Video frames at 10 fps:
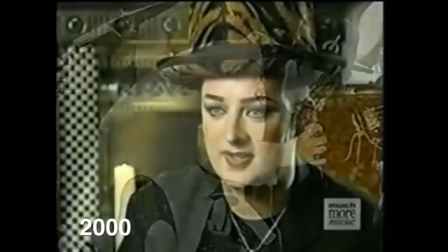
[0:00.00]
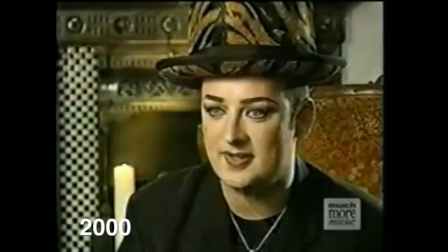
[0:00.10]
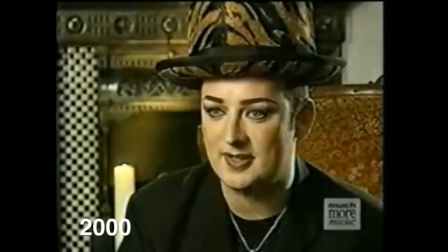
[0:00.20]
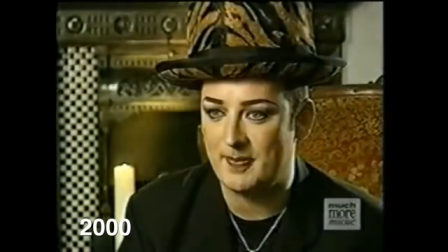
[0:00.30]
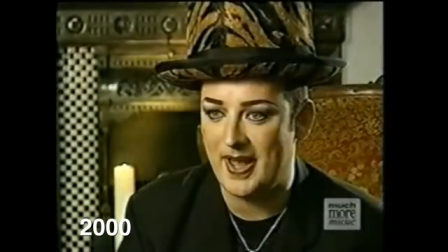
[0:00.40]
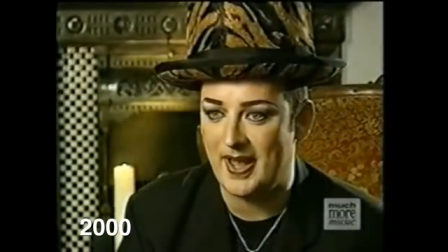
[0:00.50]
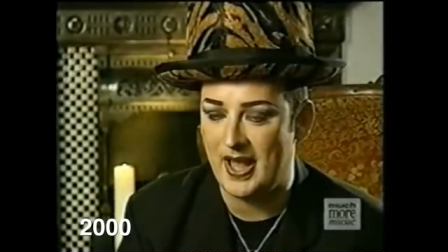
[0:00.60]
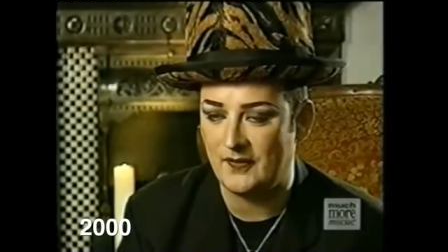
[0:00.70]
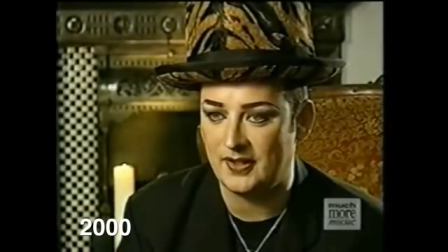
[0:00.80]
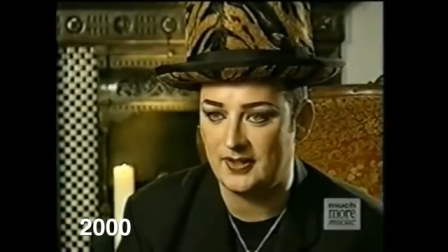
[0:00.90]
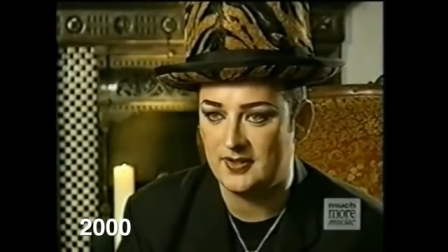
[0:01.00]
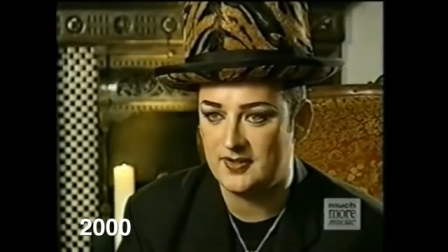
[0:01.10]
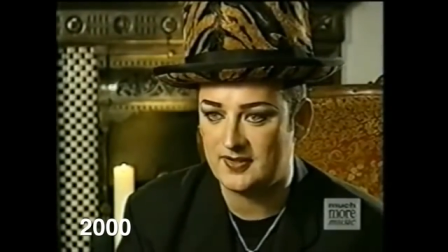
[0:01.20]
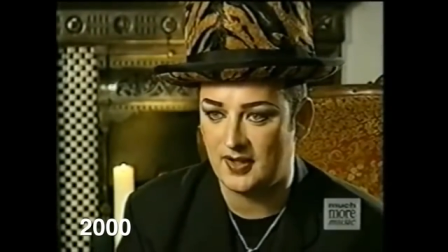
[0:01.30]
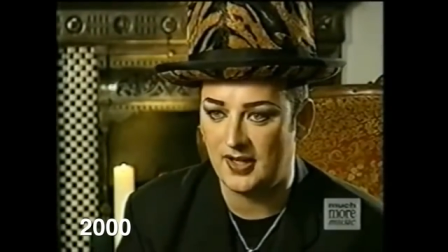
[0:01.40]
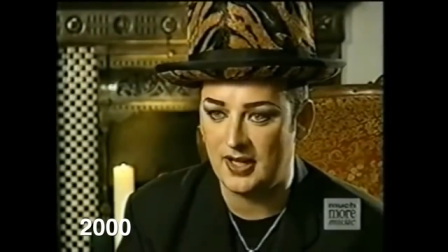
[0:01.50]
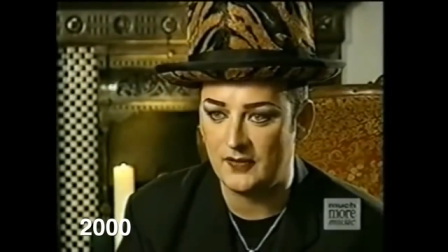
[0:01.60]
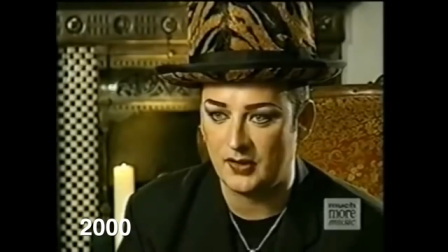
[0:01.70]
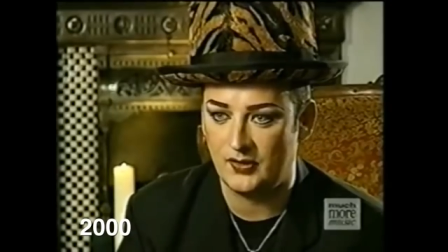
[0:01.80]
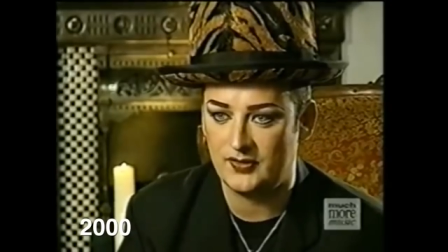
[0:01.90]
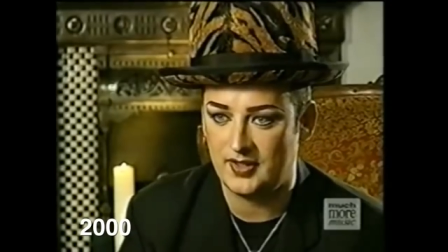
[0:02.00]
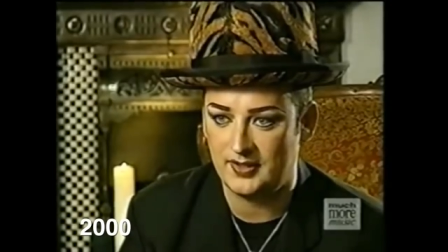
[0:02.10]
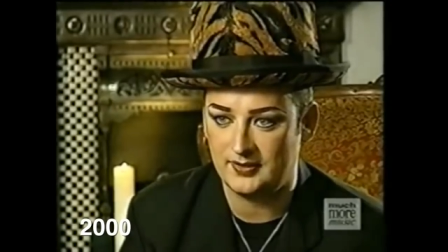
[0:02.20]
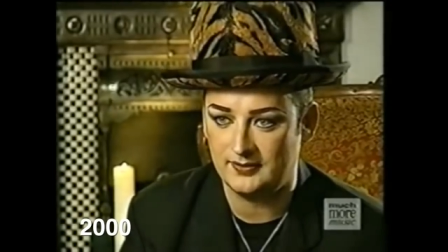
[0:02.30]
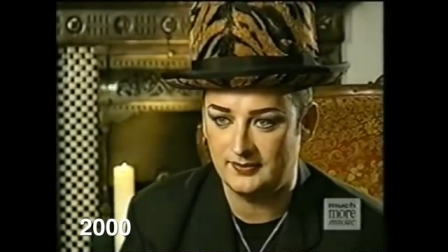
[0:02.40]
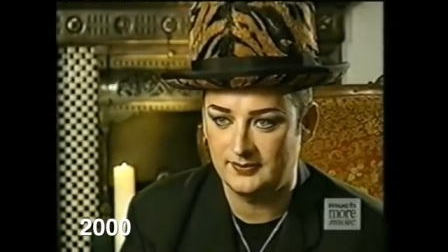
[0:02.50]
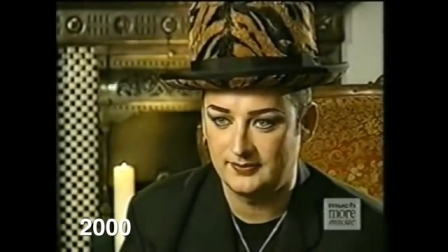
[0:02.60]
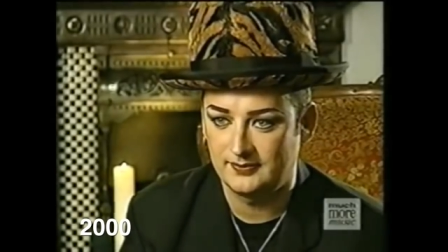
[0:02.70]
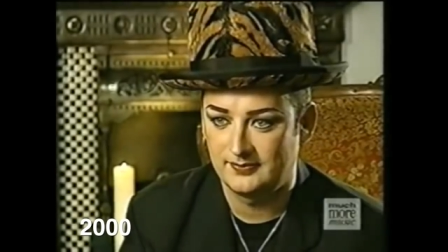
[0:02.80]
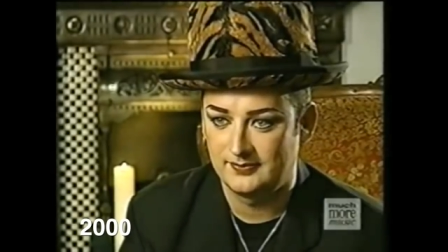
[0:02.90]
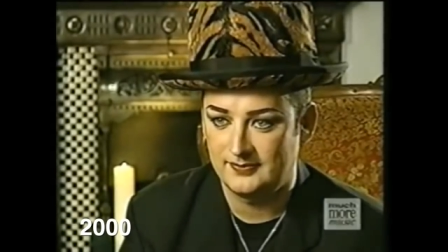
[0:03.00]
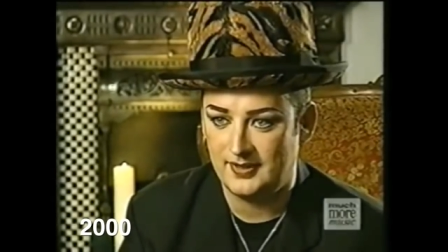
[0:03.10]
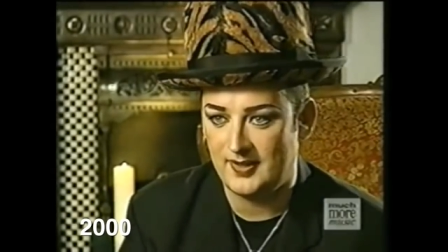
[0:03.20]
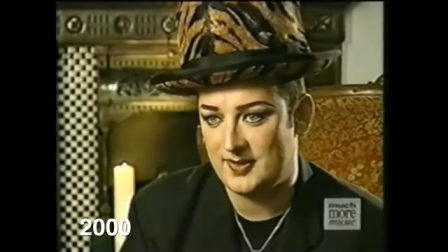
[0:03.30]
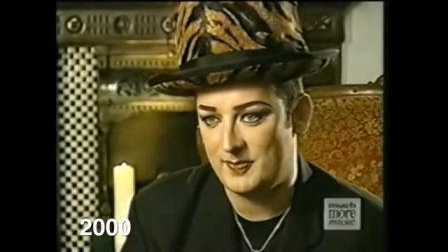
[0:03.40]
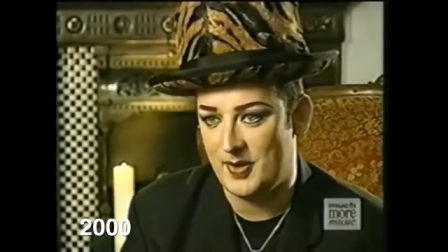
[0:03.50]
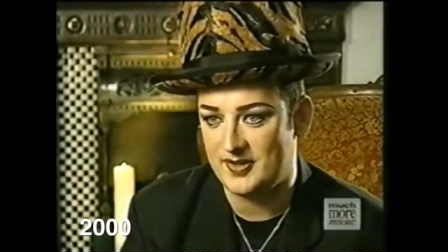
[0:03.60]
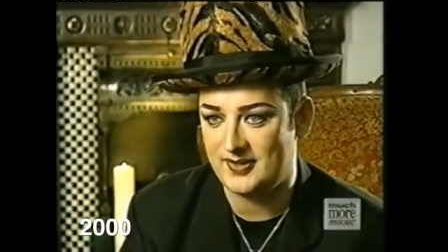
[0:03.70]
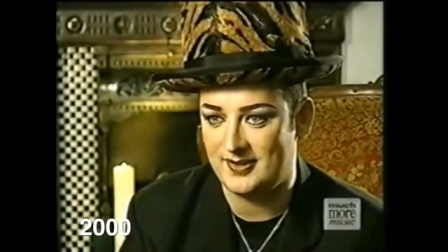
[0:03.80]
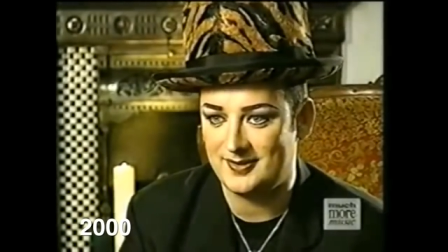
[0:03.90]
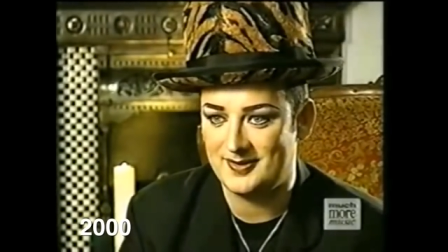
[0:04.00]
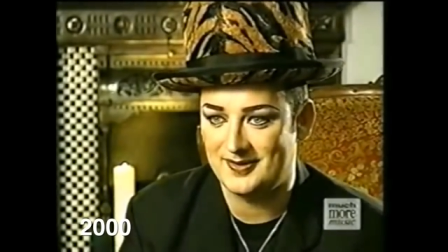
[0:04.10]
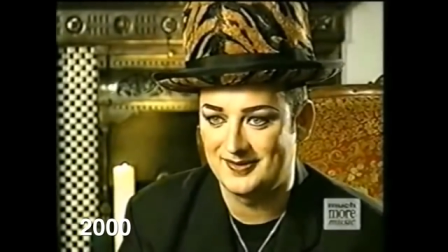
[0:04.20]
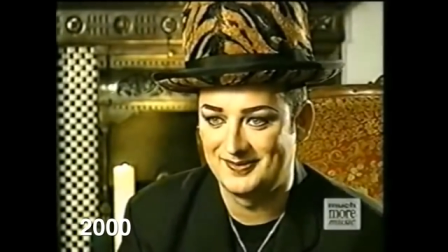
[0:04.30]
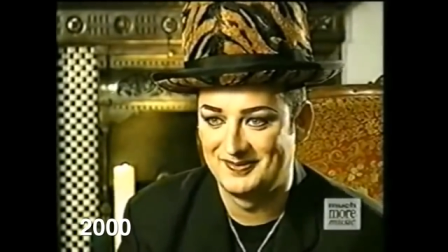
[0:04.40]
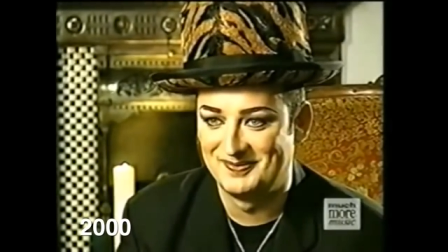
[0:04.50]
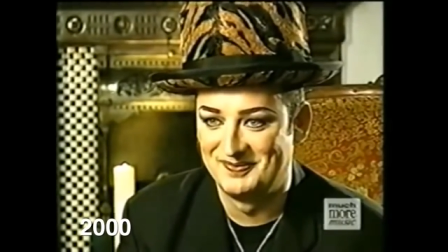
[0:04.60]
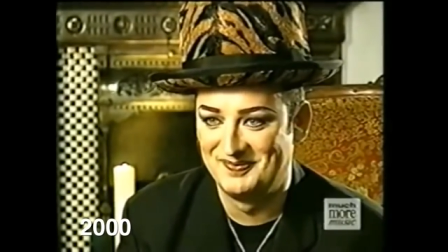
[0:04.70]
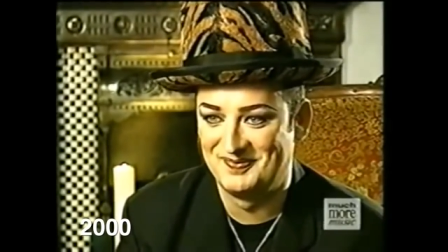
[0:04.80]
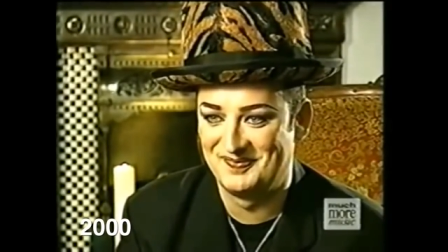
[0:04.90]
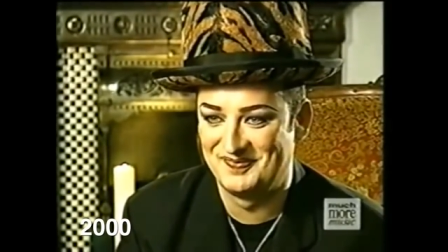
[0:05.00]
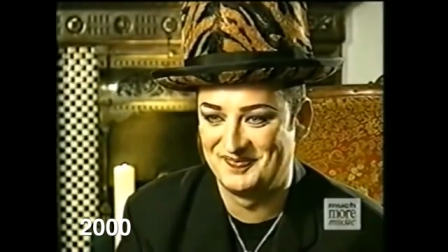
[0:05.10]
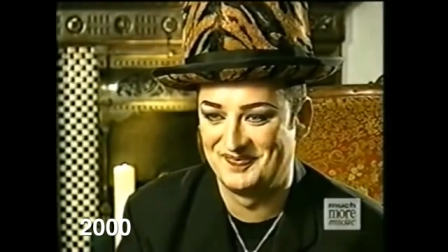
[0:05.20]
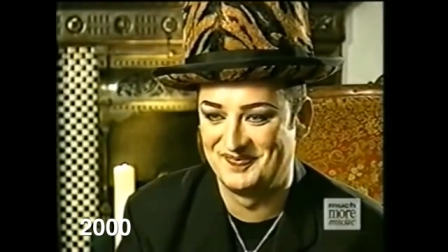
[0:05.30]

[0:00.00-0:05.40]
This is about having style over content, like the Spice Girls. You